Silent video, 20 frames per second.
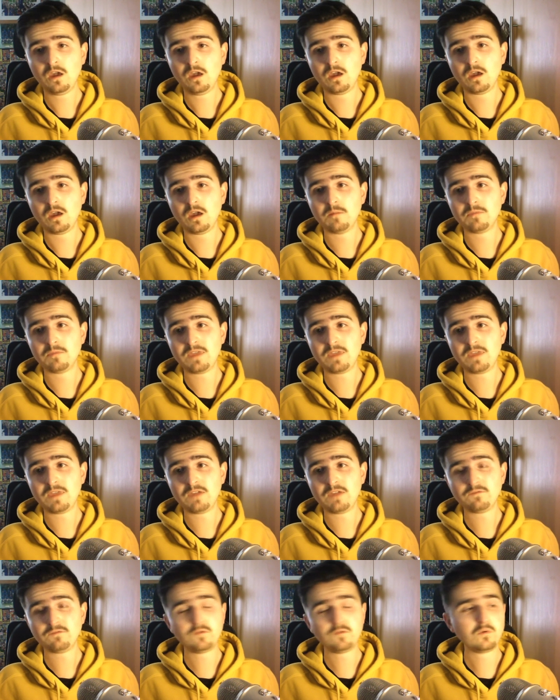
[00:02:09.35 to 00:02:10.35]

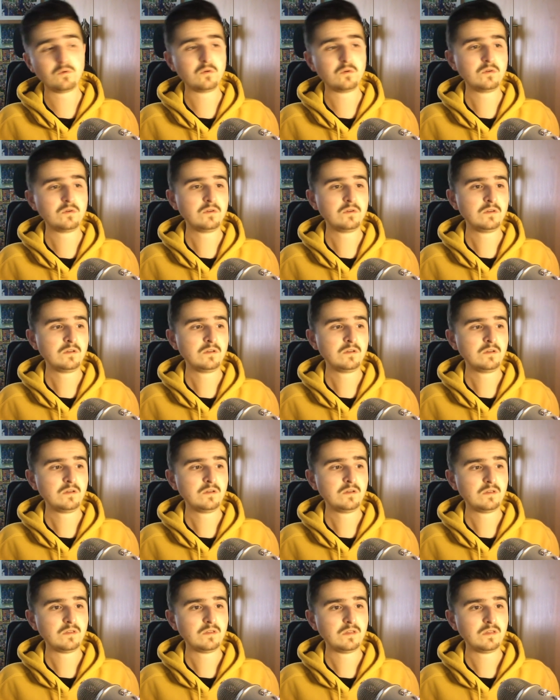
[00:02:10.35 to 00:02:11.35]
Therefore,
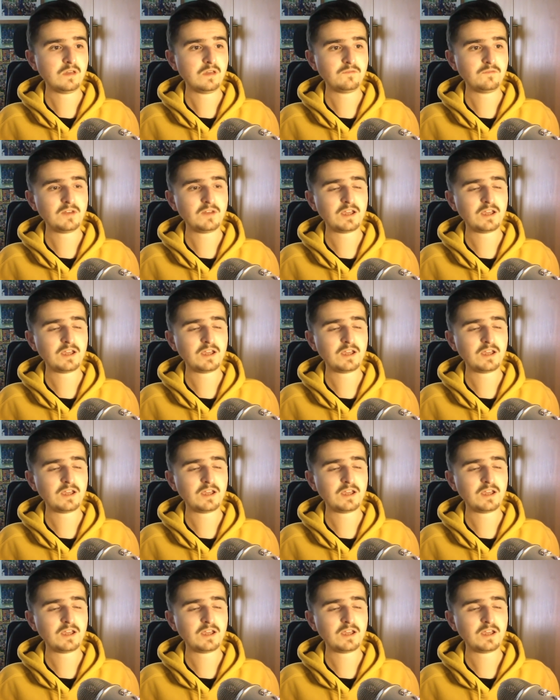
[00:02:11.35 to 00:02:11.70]
I feel